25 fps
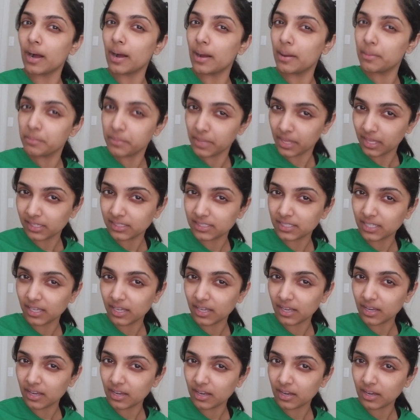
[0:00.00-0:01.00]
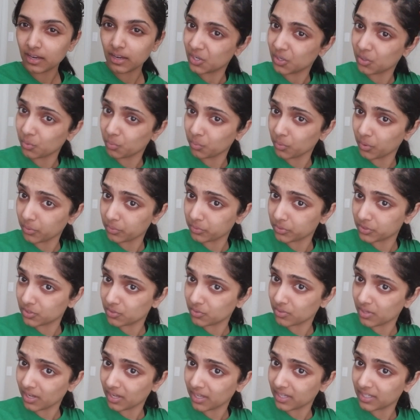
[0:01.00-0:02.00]
amazing gross,
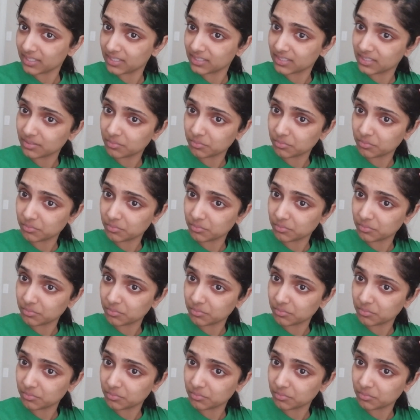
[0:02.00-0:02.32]
you guys.